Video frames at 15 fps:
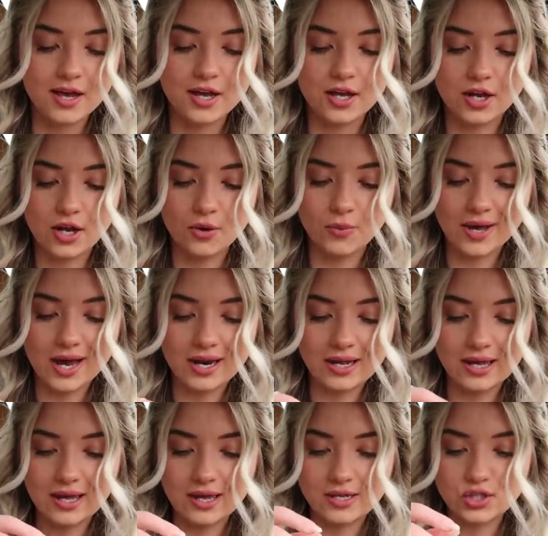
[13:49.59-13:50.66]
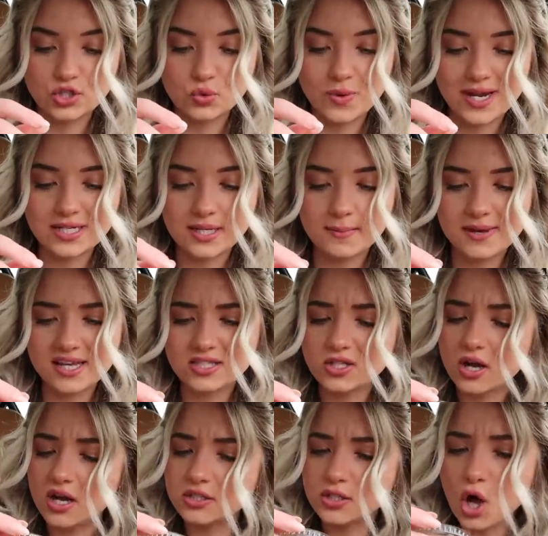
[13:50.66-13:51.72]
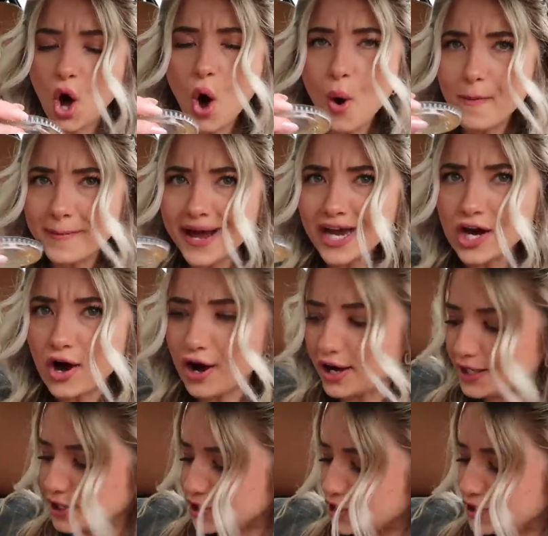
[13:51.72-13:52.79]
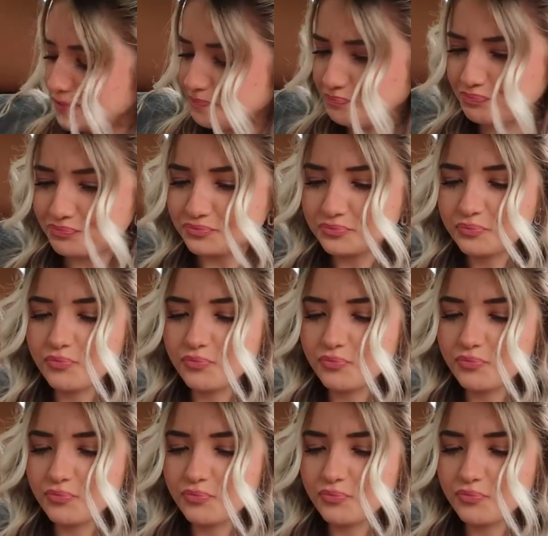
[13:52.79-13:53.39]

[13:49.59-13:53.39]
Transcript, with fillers: you know, we gotta get a sweet dipping sauce. Oh my gosh.